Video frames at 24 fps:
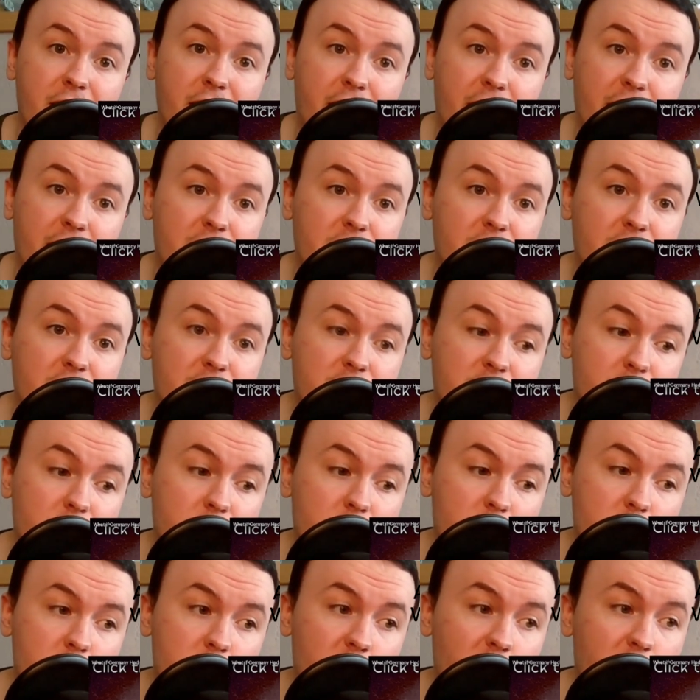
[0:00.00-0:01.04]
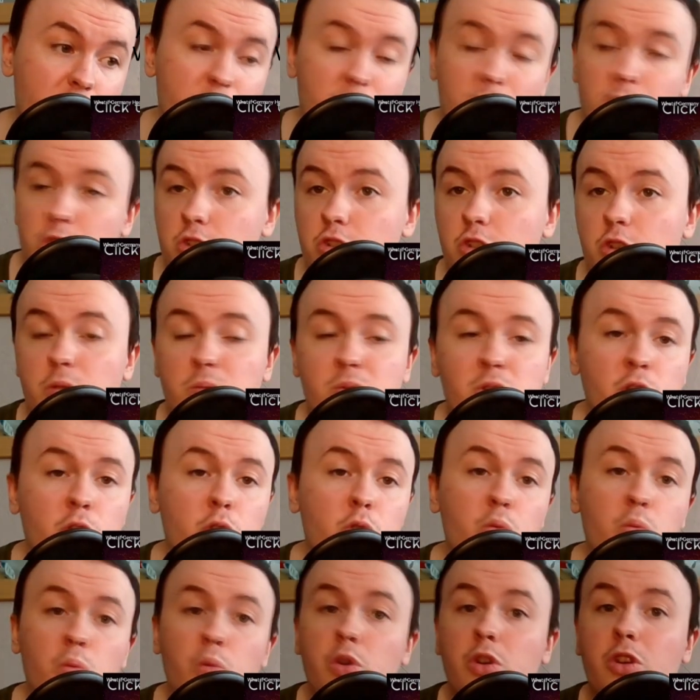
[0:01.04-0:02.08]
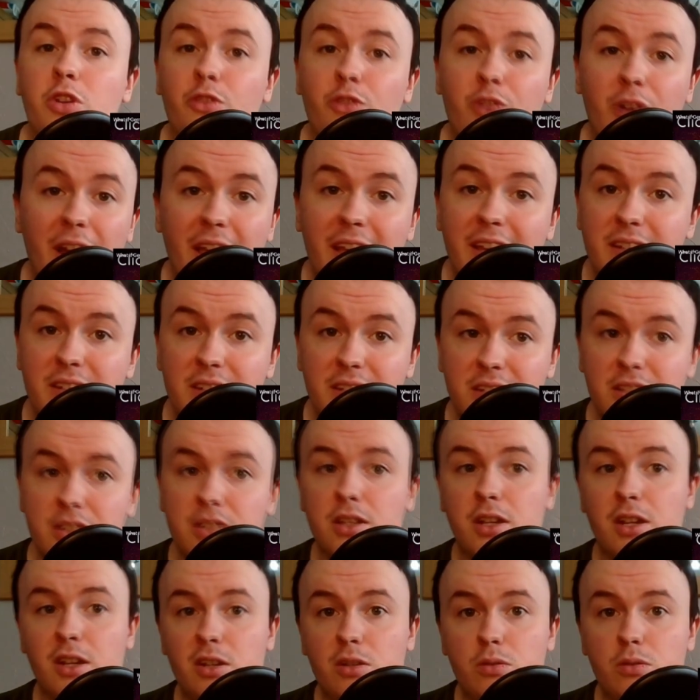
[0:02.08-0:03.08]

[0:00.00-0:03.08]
any German troops who would have landed